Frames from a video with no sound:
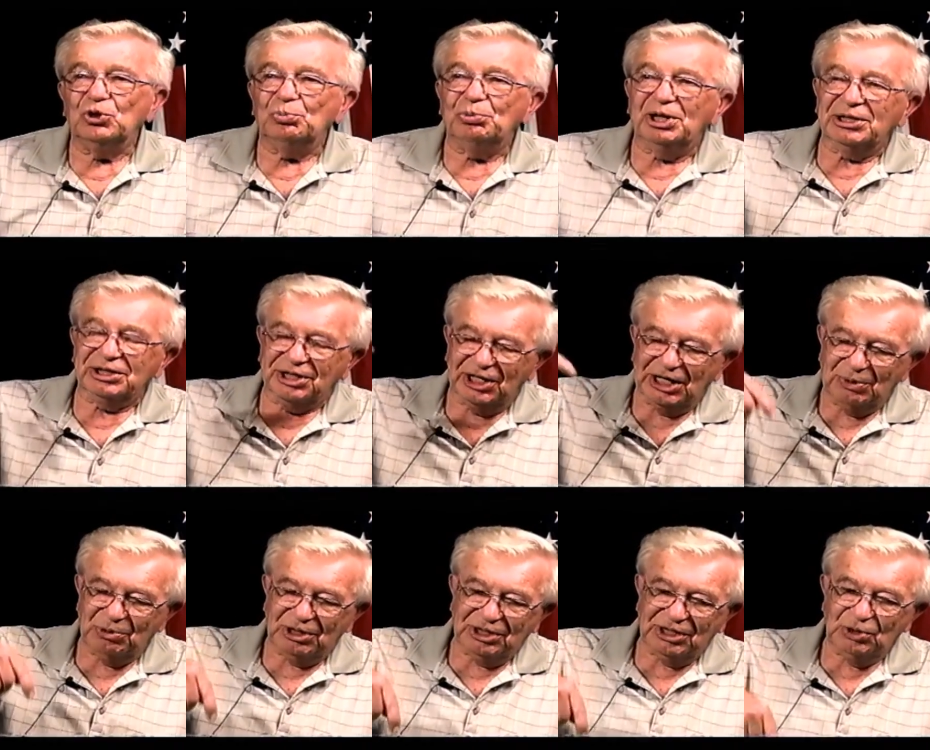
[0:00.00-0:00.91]
man
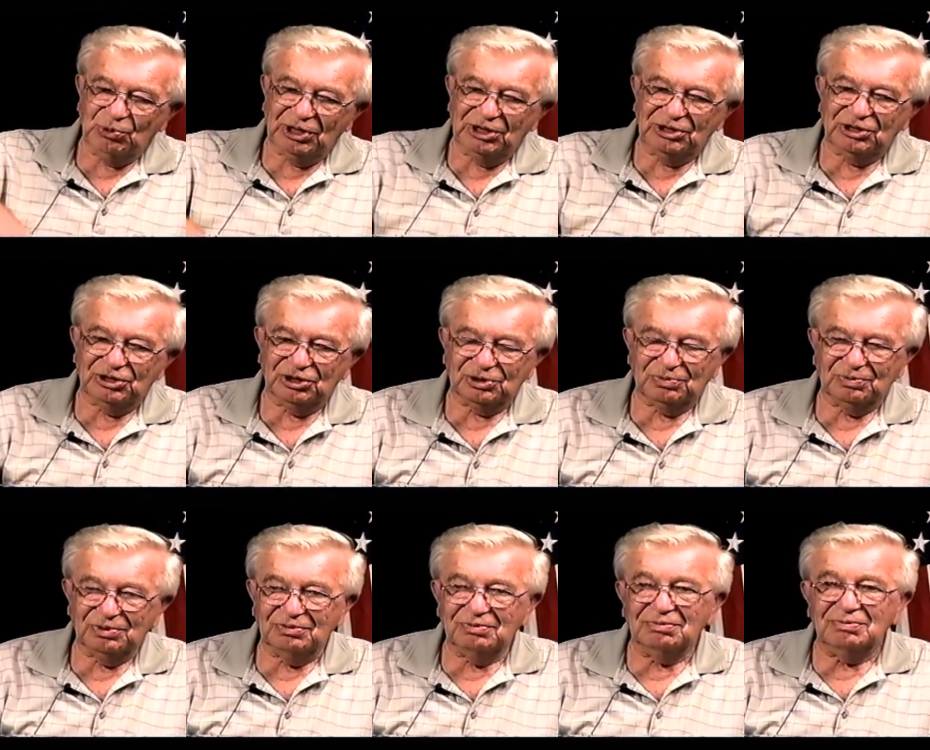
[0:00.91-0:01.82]
came and he went into the
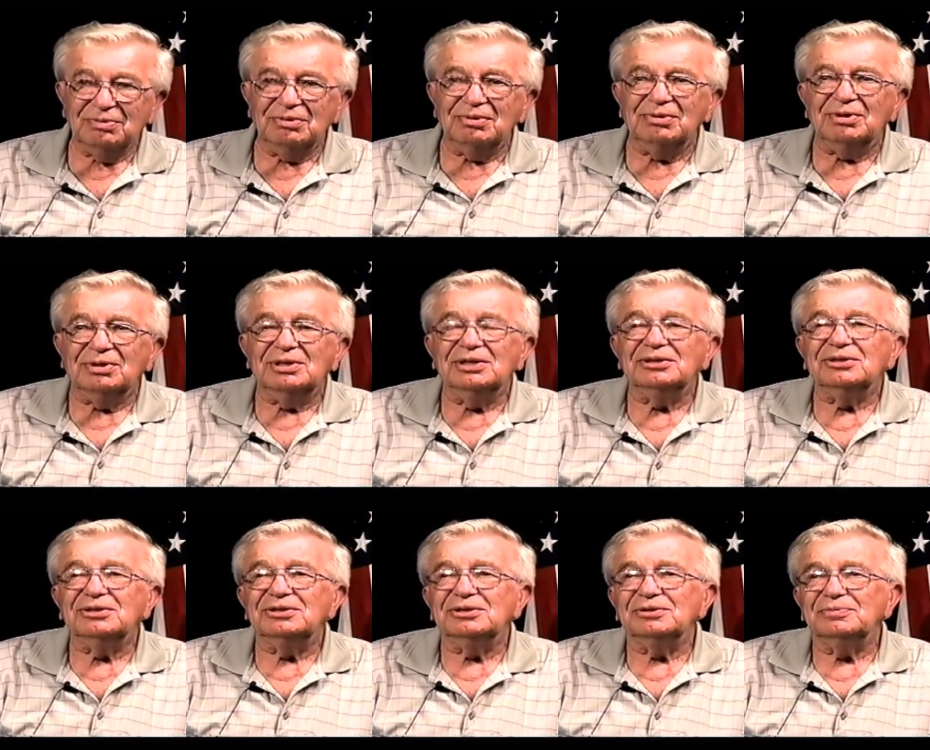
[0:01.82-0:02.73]

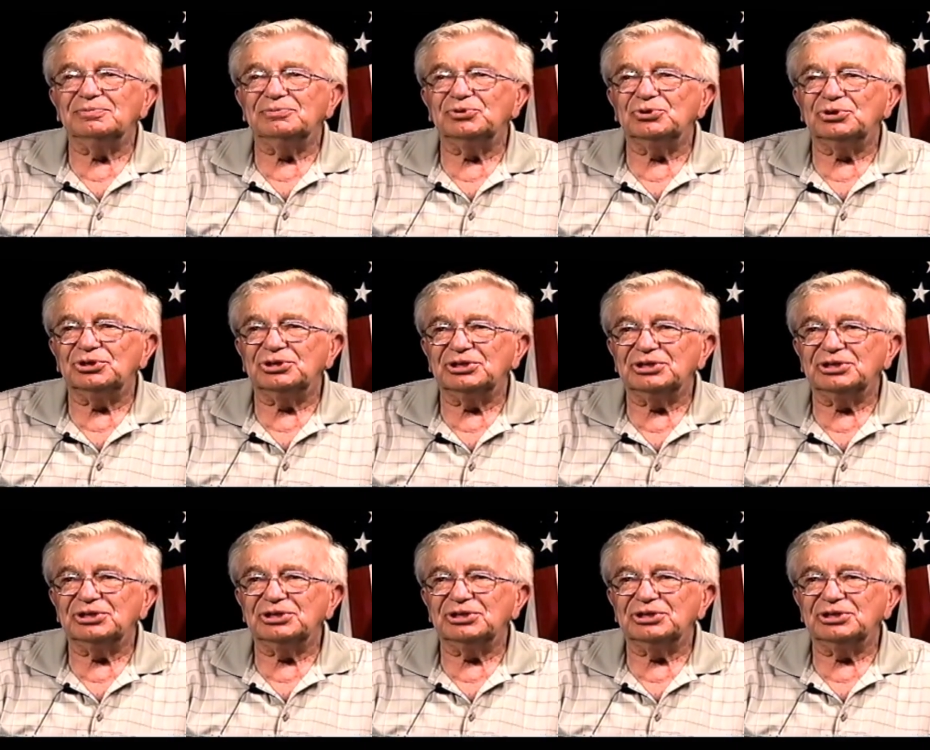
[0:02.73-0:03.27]
turret.